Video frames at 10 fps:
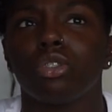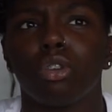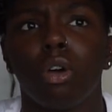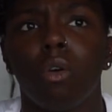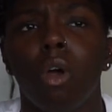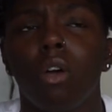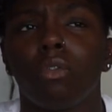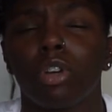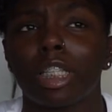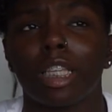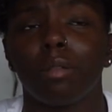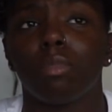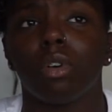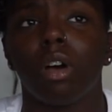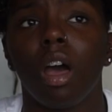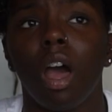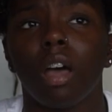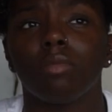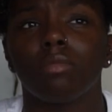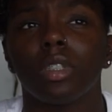So for example,
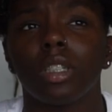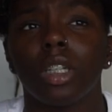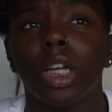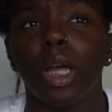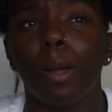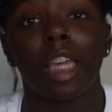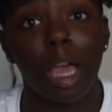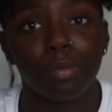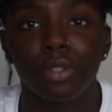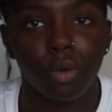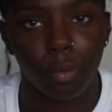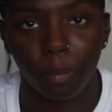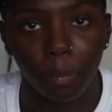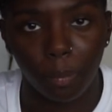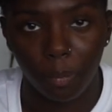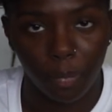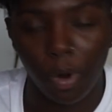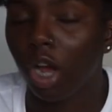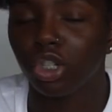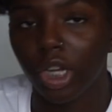I had a capstone
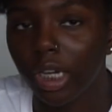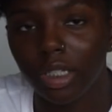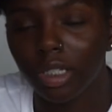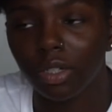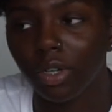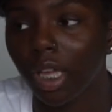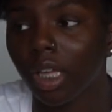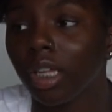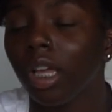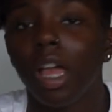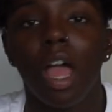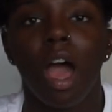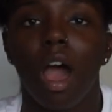project, okay,